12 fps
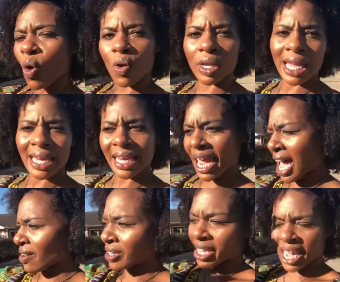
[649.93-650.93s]
or like
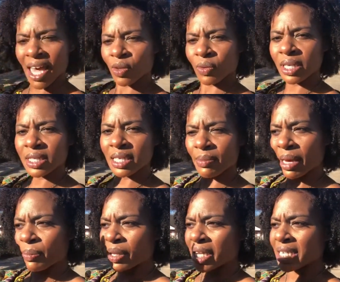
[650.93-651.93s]
having gatherings at my
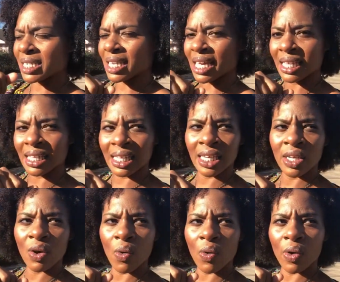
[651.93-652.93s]
place
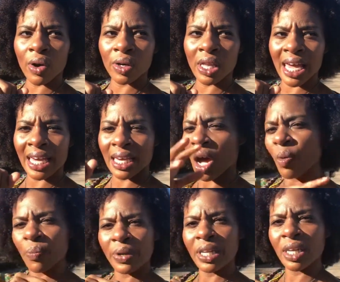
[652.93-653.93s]
lately, or like
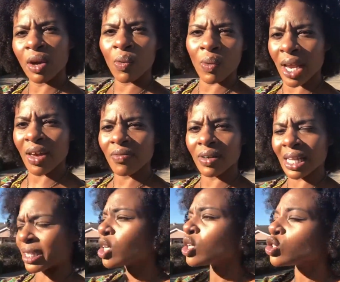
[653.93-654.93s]
company or whatever.
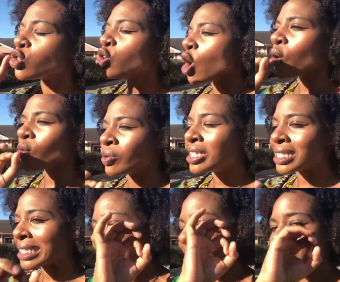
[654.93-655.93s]
Like there is no
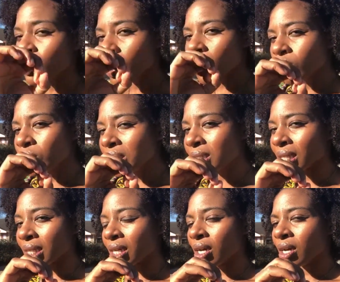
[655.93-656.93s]
reason, zero
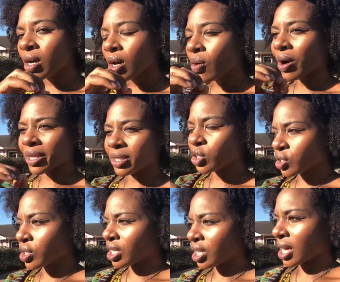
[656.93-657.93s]
reason, why this
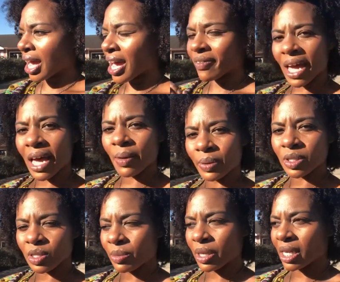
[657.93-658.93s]
should have happened
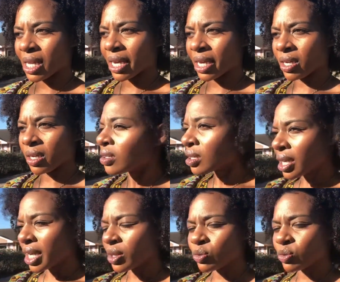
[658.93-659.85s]
to me. Like it